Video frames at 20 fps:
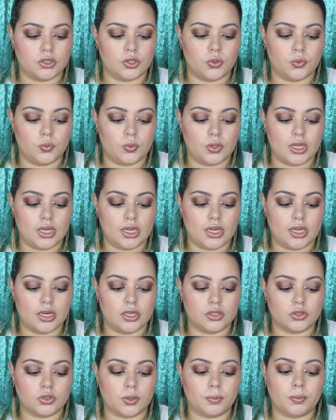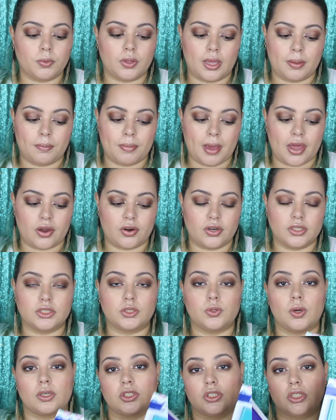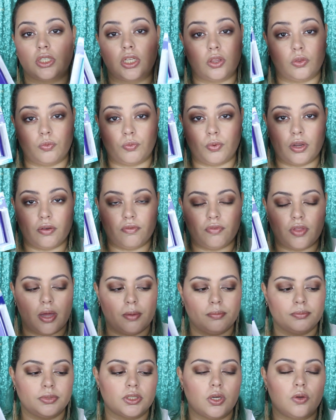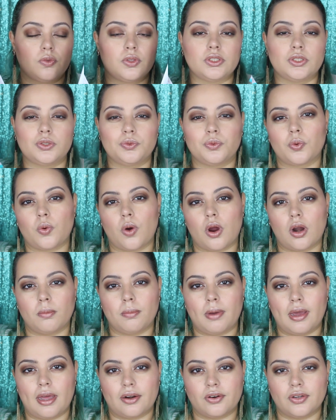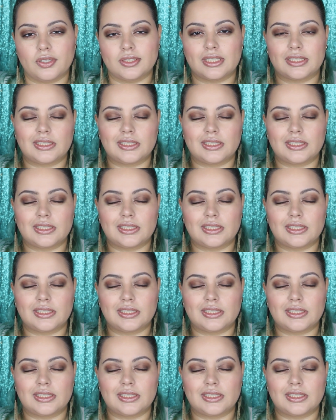You need AAA batteries. You actually need three of them, so they do require batteries.